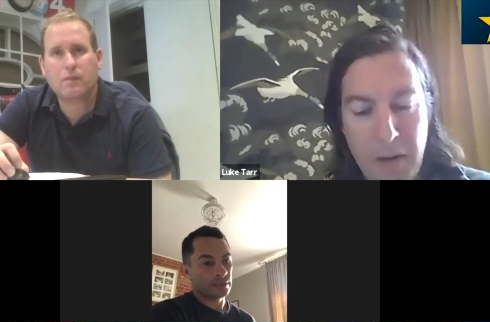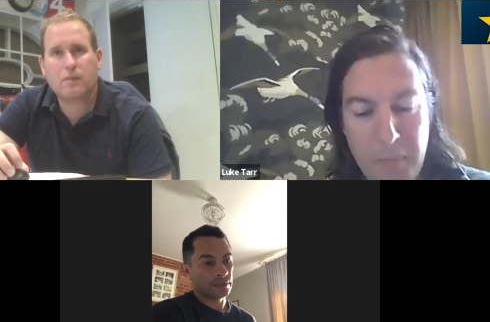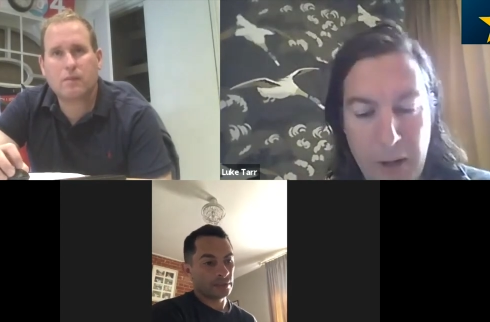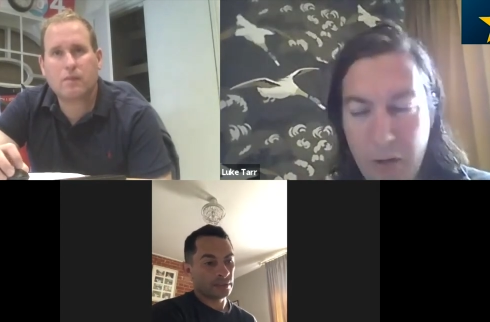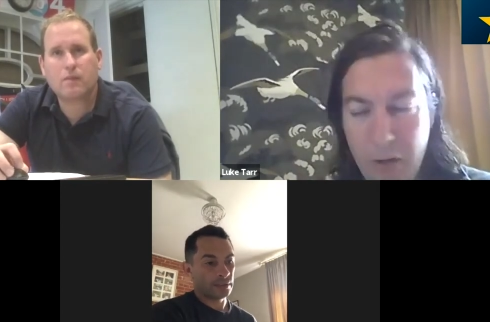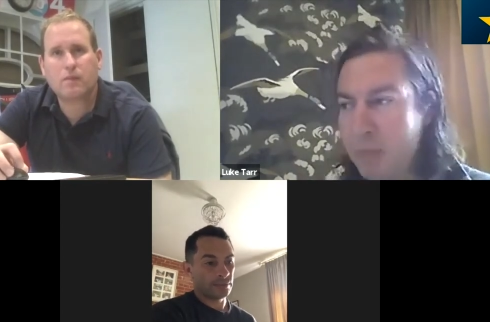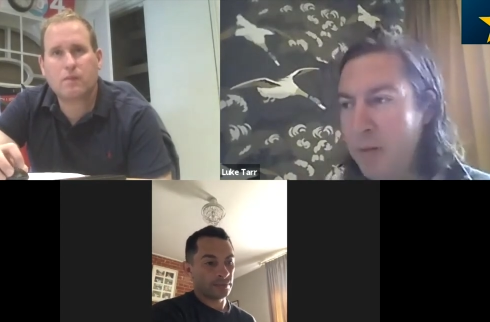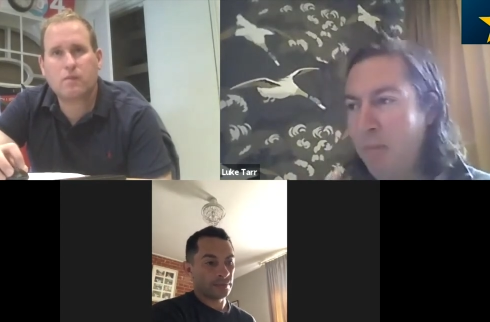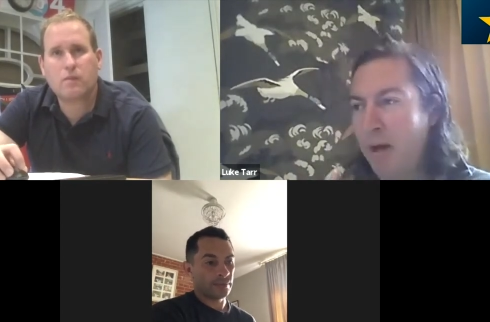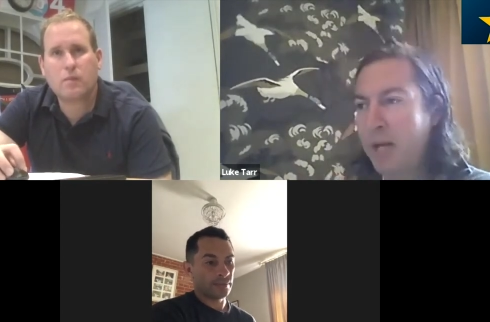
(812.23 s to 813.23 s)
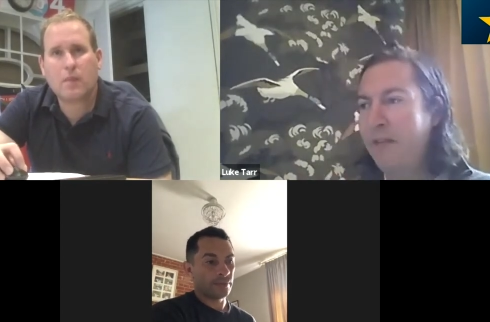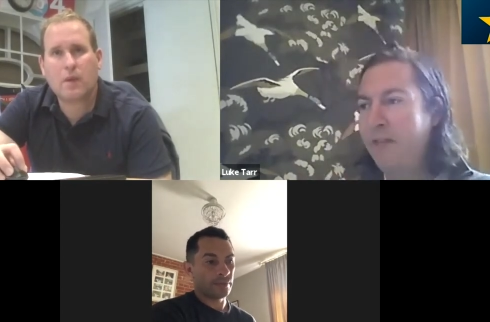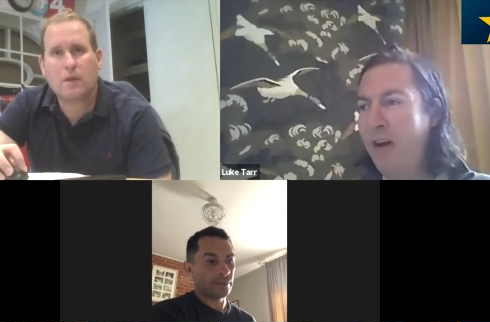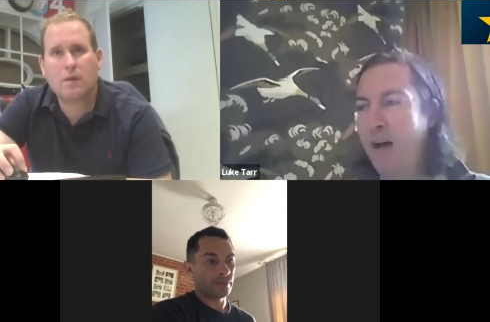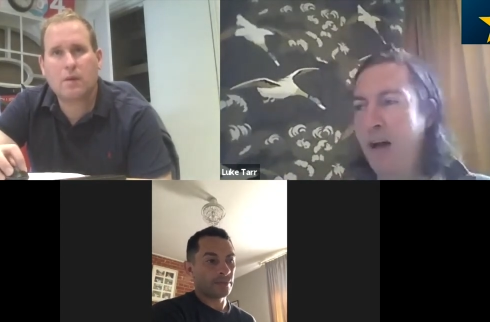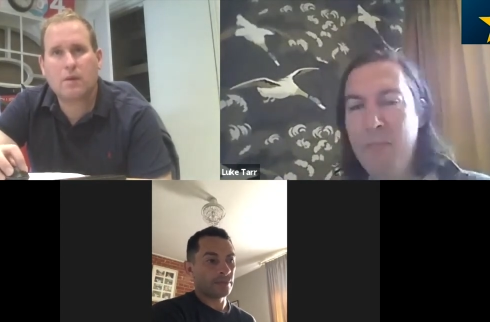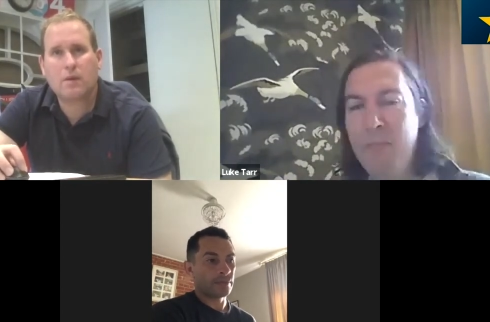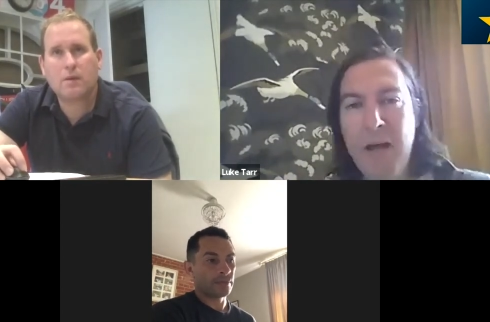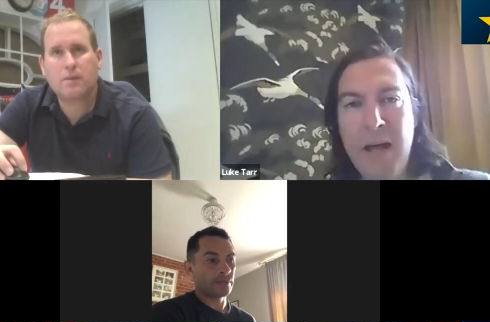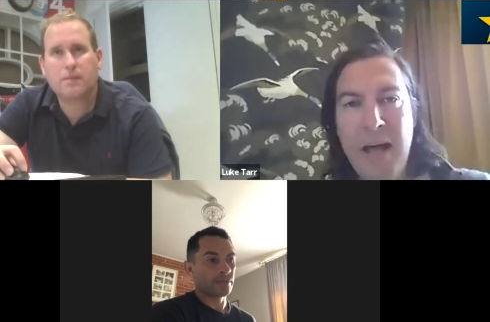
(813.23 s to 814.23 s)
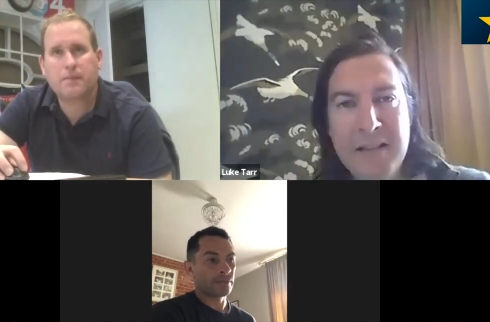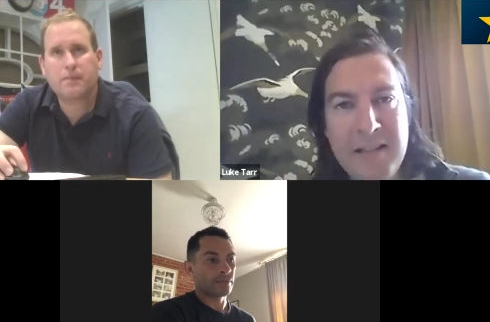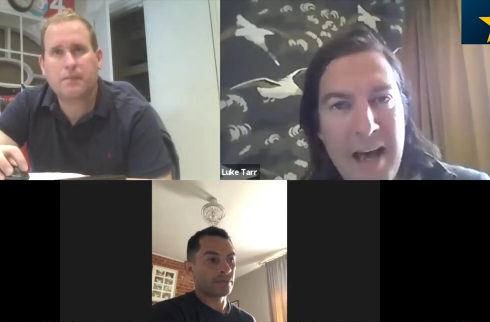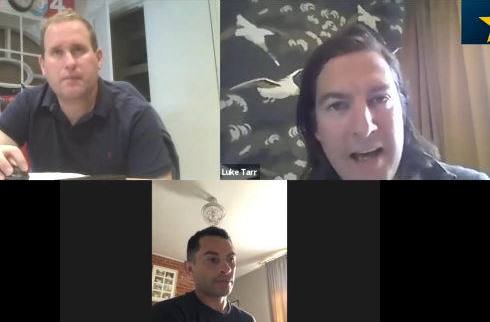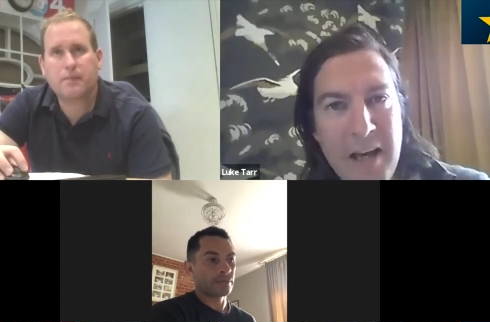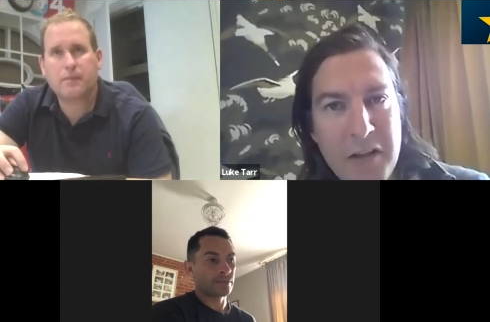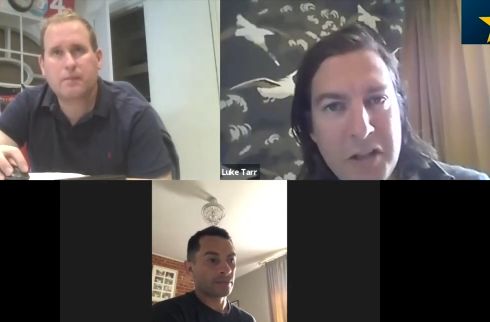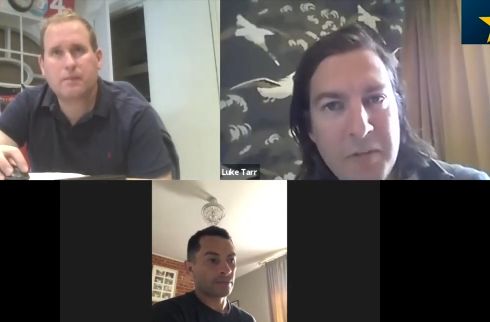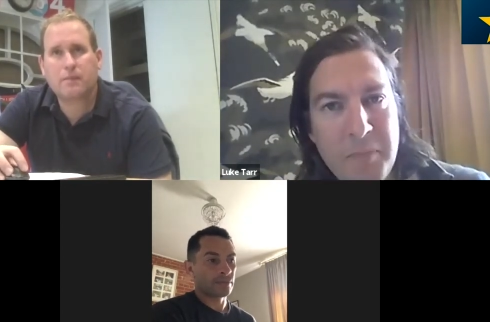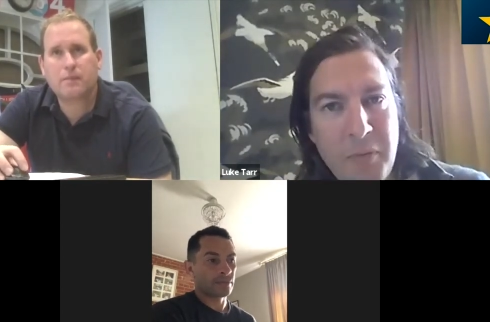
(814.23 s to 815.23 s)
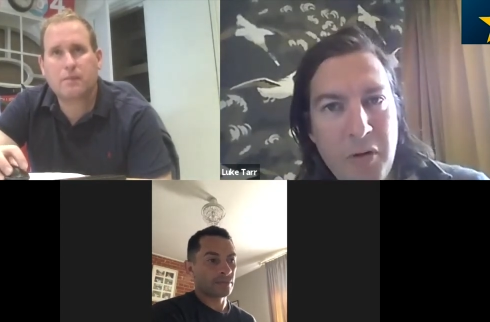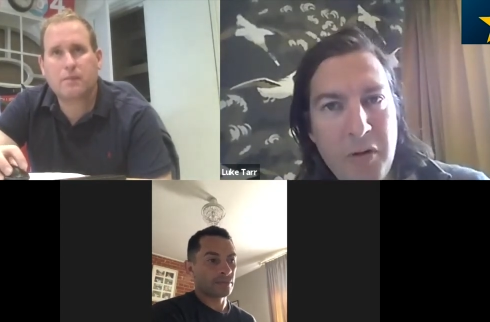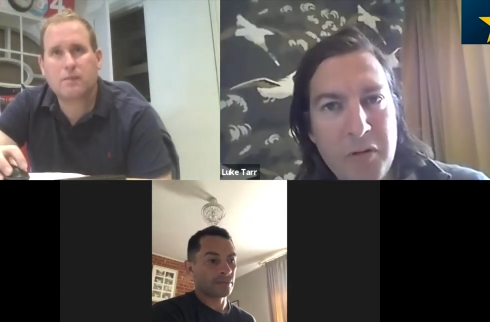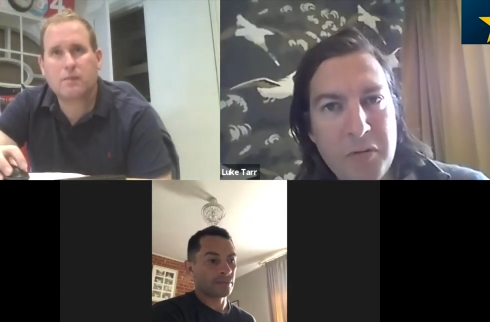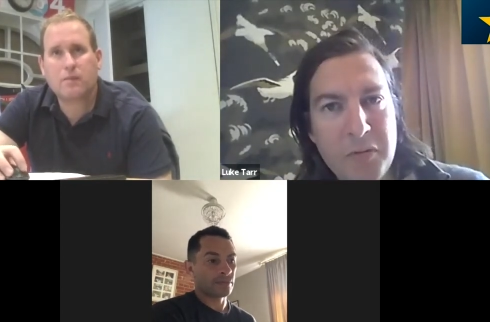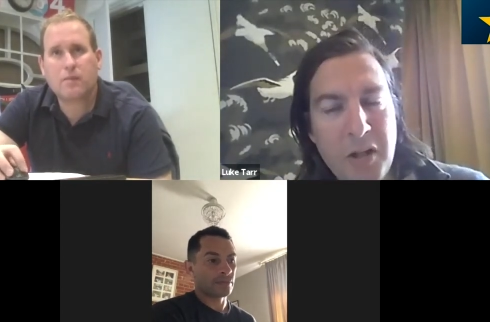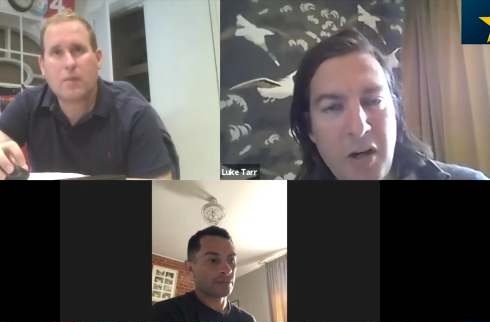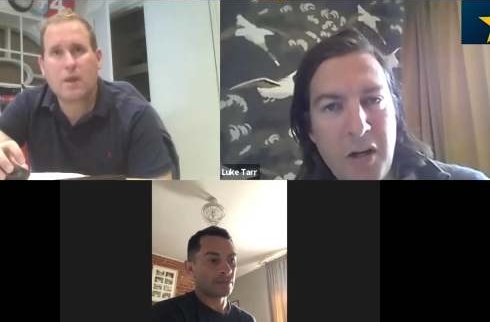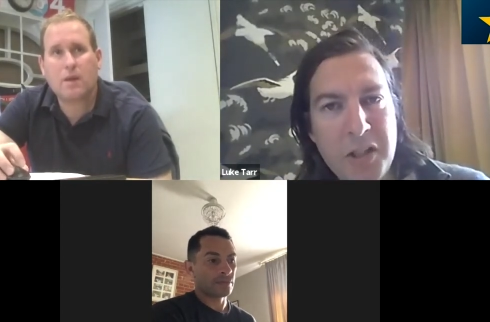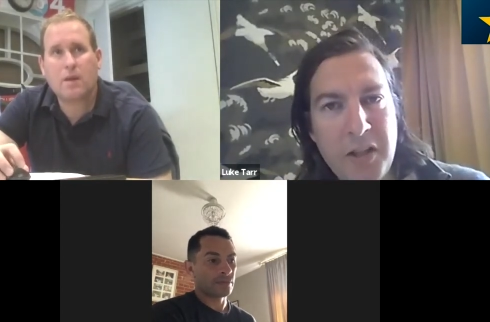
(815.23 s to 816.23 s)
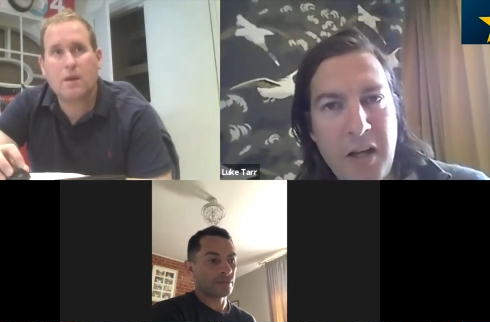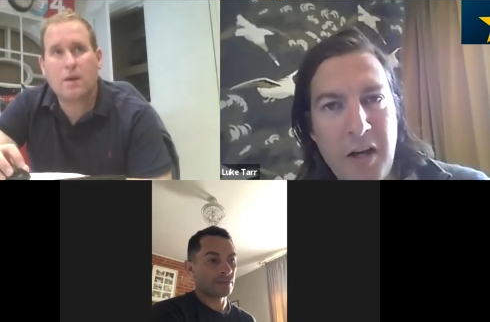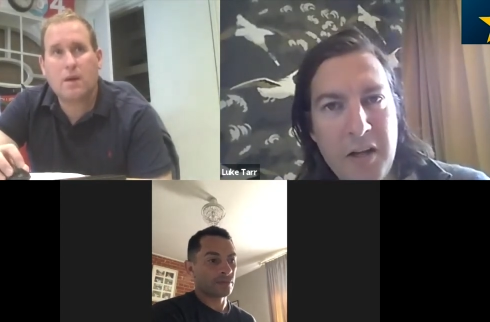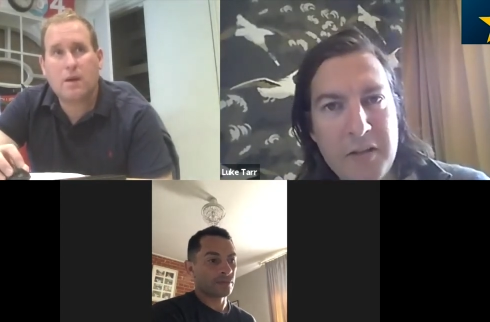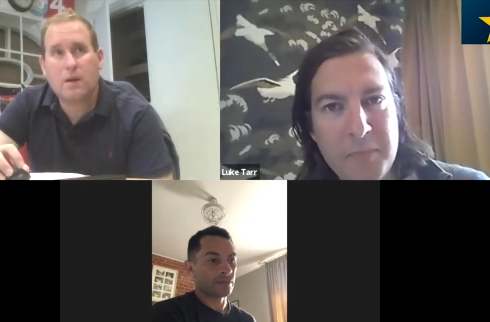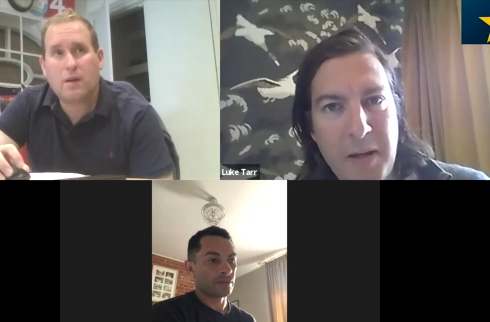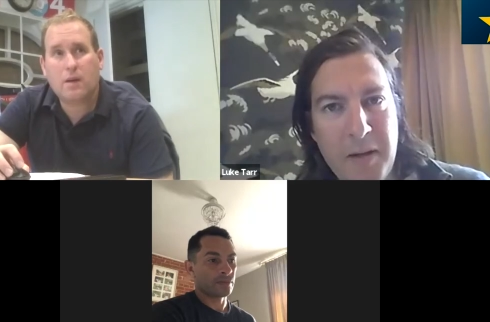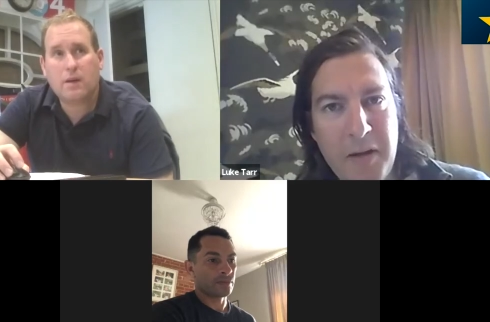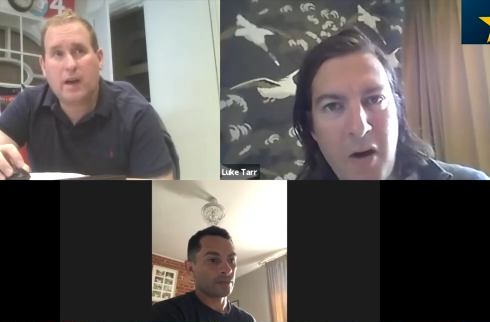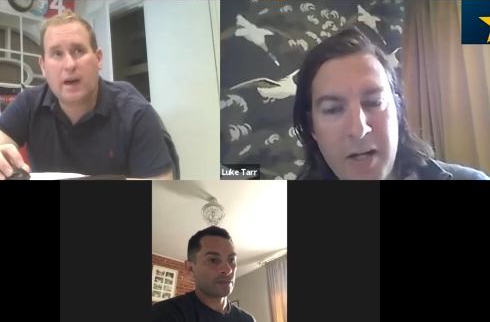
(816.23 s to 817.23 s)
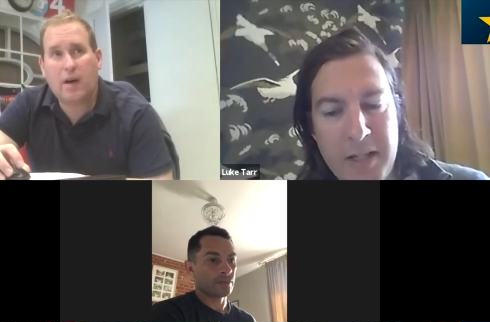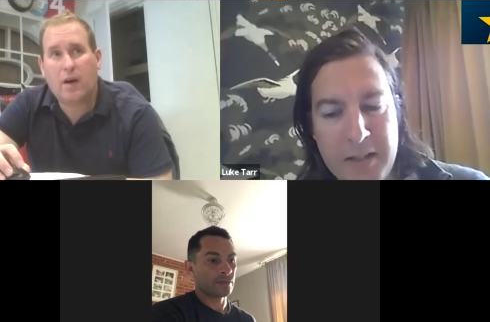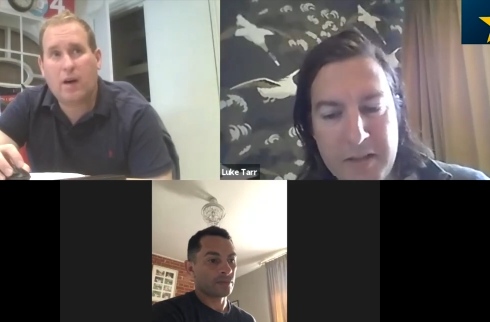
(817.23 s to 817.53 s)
Speaker 1: Bill, there's been money for Hatea, Jim Boyle's charge in the last 9 into